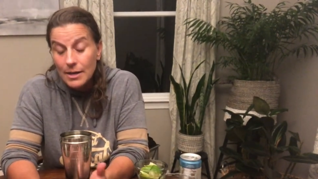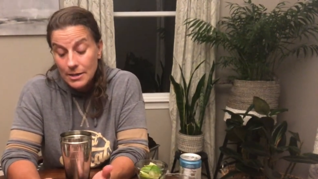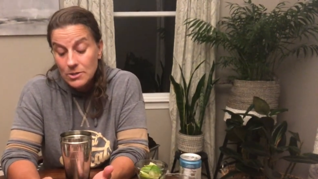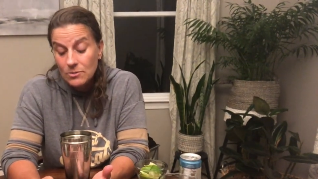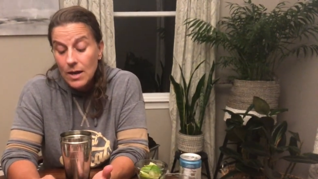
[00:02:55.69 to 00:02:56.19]
I
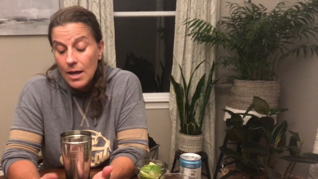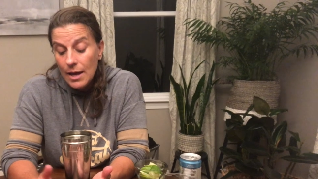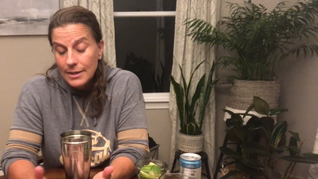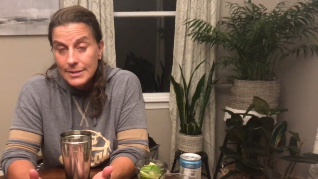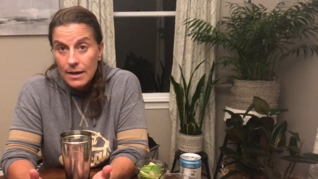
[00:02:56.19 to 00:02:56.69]
do
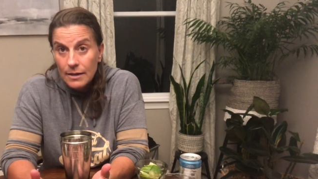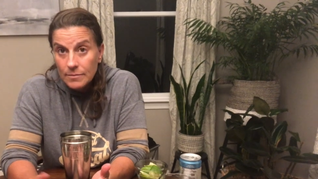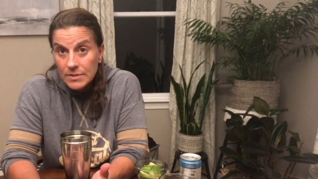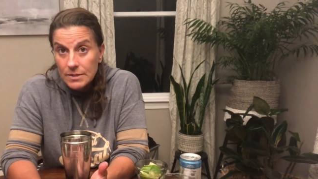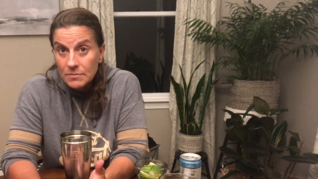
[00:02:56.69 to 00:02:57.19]
a thyme
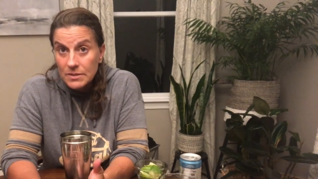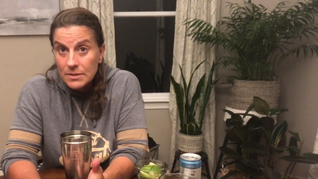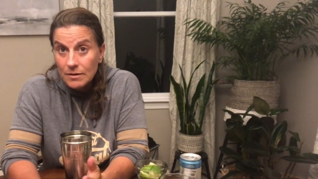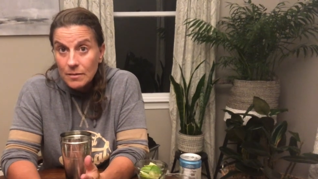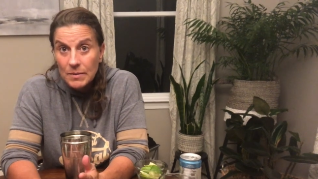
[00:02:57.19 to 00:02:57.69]
simple
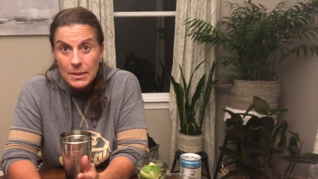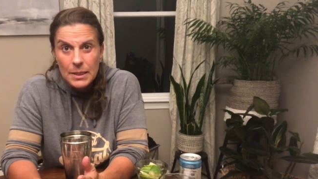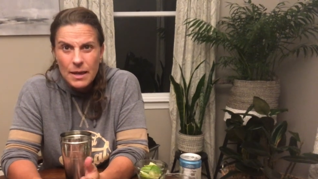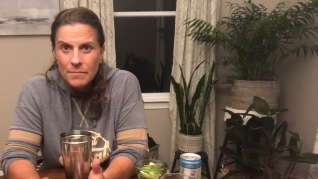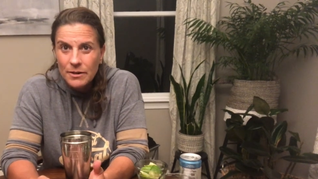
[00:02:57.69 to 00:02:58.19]
syrup, a
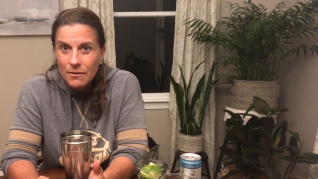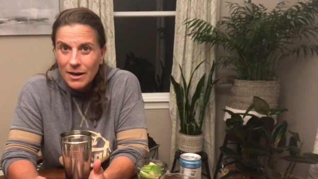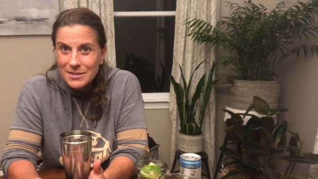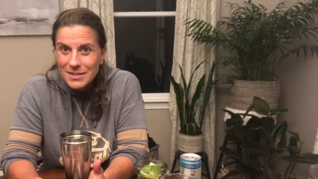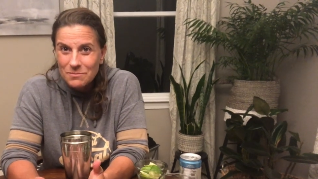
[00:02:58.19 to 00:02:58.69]

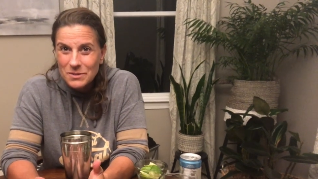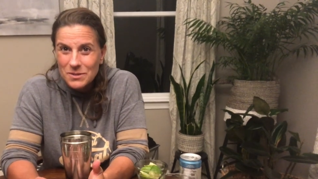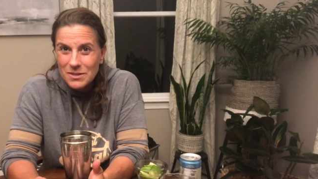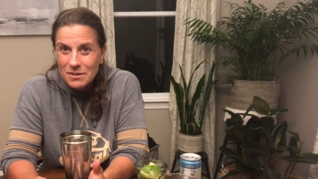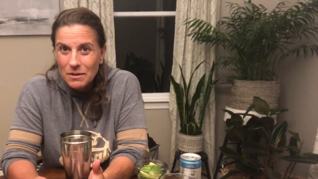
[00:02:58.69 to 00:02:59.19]
lemongrass simple
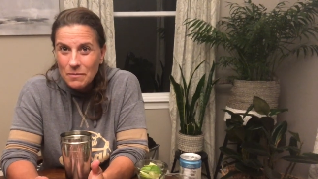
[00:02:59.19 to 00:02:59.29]
syrup.